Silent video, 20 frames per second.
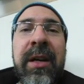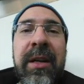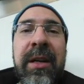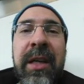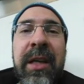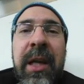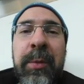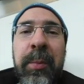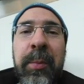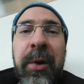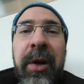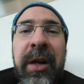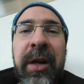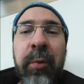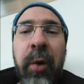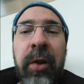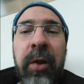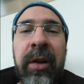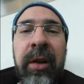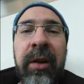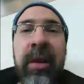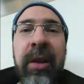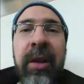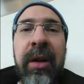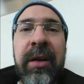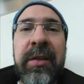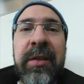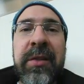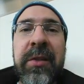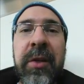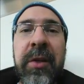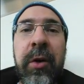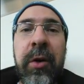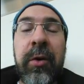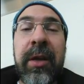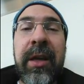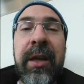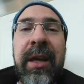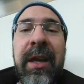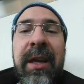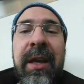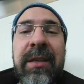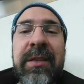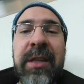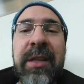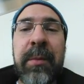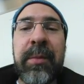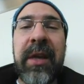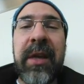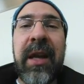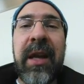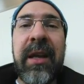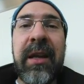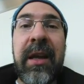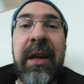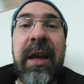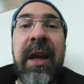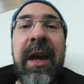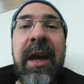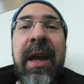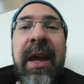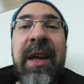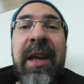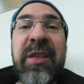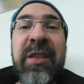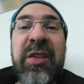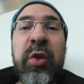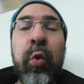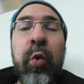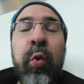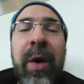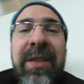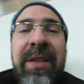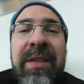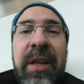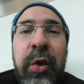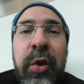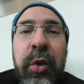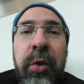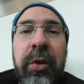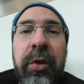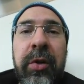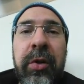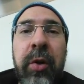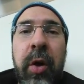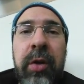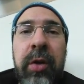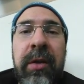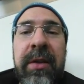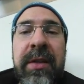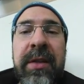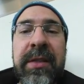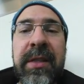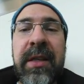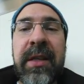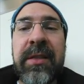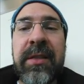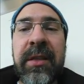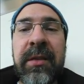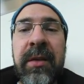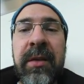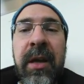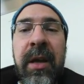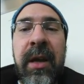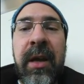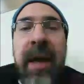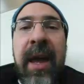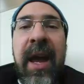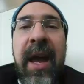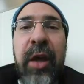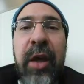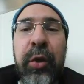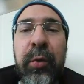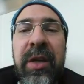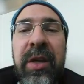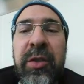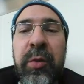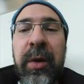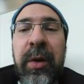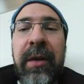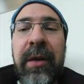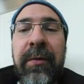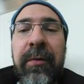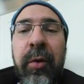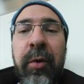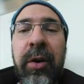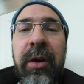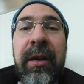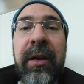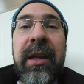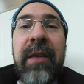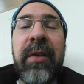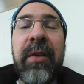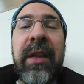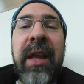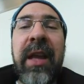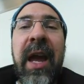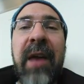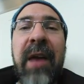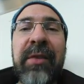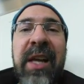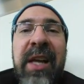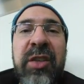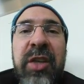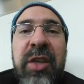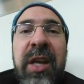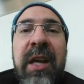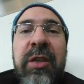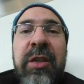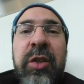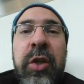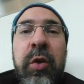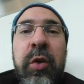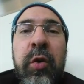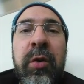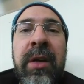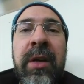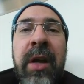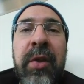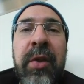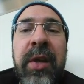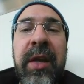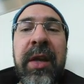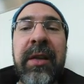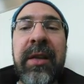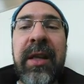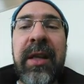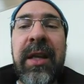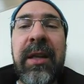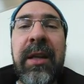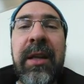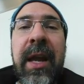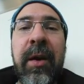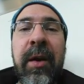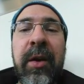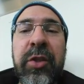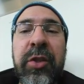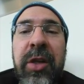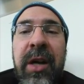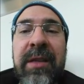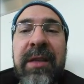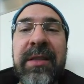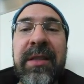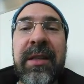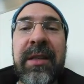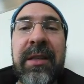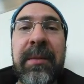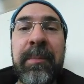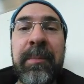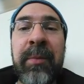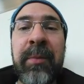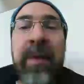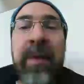to keep the party rolling along, so he ends up getting his 23rd goal of the season at 3:24, giving the Avalanche a 2-0 lead. Erik Johnson